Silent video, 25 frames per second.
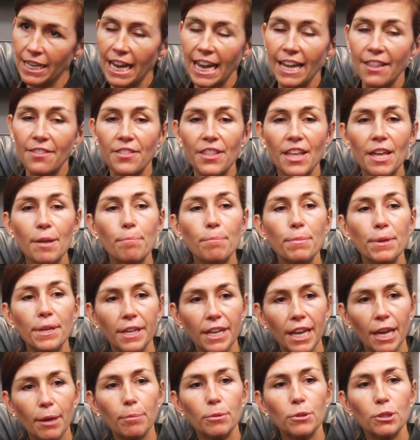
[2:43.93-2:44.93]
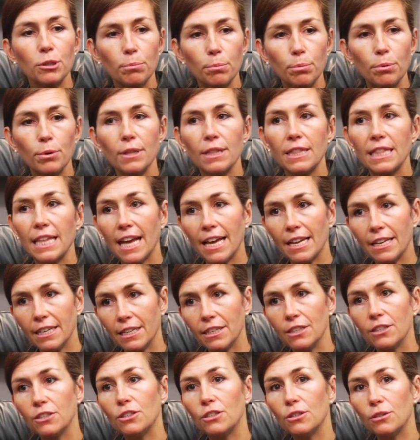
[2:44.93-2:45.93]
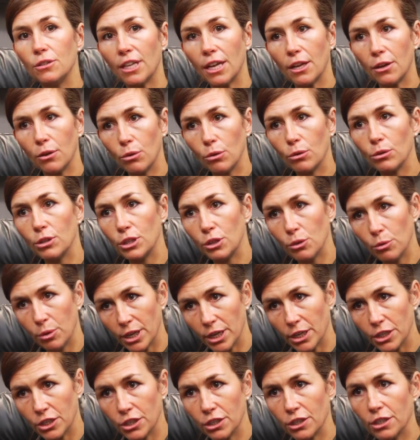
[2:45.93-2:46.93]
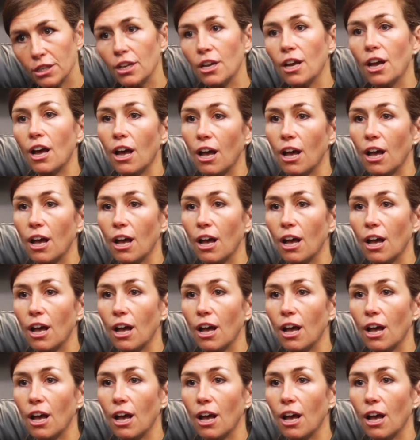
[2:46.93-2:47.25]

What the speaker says: and then being able to put that into that whole equation